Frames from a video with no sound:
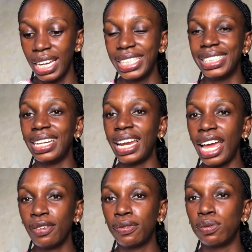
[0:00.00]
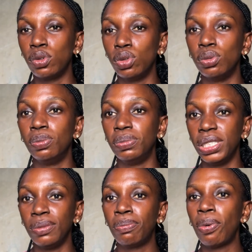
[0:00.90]
the live will
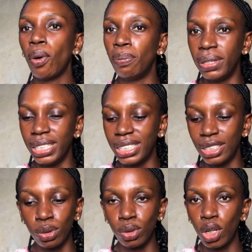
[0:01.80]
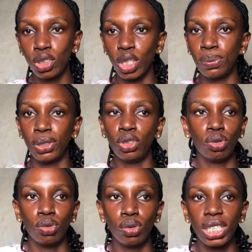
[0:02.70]
be public. It will not just be
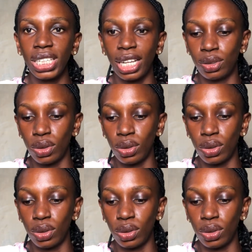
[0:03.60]
you looking at